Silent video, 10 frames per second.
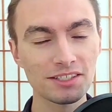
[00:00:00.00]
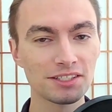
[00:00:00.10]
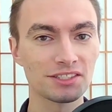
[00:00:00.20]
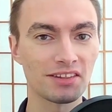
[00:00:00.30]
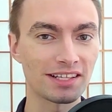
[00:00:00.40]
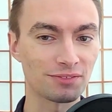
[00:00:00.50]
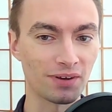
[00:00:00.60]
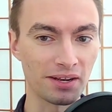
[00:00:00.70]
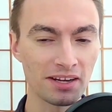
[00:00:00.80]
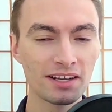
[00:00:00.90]
So that's
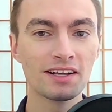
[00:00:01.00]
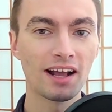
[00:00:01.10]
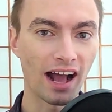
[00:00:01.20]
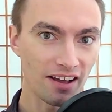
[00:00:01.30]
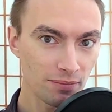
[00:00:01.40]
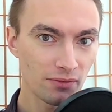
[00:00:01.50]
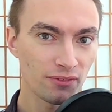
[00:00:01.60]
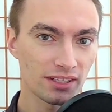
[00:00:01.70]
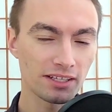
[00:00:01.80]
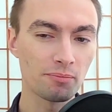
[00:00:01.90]
fun. I've been
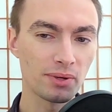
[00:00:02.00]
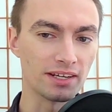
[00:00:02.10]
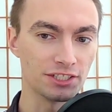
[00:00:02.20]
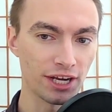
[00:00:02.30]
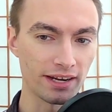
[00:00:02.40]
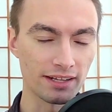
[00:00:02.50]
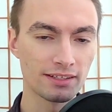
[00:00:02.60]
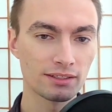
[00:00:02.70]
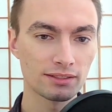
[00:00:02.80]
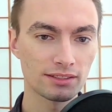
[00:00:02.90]
feeling a bit jaded,
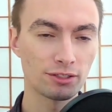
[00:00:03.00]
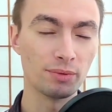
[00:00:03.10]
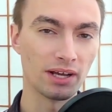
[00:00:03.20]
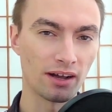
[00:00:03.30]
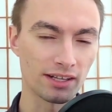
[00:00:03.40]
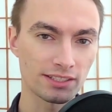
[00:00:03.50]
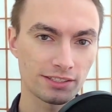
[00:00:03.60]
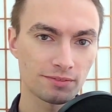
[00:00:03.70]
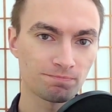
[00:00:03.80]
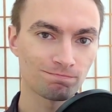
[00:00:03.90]
to be
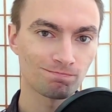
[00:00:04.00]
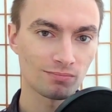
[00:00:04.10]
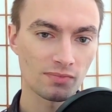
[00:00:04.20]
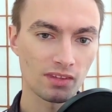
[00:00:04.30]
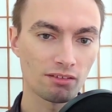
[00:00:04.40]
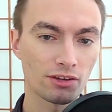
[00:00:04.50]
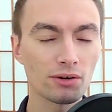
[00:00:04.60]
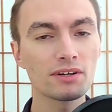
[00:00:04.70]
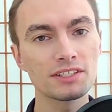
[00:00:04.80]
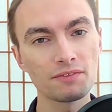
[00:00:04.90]
honest.
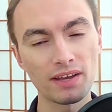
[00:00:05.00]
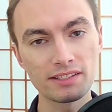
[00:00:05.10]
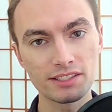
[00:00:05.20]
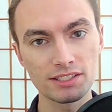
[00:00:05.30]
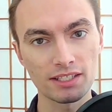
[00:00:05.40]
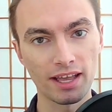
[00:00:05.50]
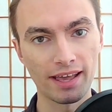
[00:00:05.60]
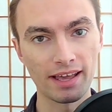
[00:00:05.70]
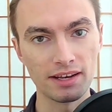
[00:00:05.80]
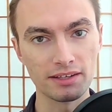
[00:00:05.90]
Current events
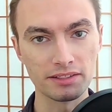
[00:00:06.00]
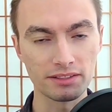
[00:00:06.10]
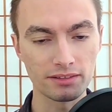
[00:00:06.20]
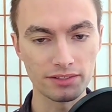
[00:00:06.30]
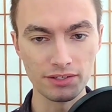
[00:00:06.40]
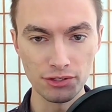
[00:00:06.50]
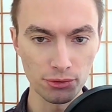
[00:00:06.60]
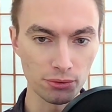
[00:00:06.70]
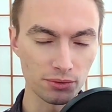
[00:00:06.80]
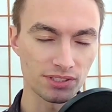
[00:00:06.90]
and the
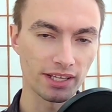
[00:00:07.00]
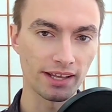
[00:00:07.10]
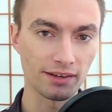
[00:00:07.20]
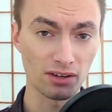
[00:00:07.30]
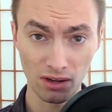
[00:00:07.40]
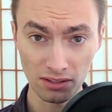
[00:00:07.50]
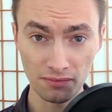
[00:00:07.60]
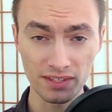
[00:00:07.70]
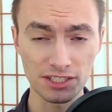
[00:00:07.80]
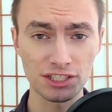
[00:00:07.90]
news and all of
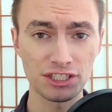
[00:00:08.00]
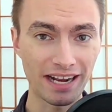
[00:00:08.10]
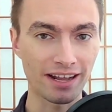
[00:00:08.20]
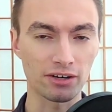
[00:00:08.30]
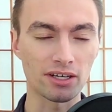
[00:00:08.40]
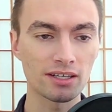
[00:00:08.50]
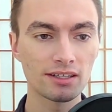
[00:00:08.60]
this chatter.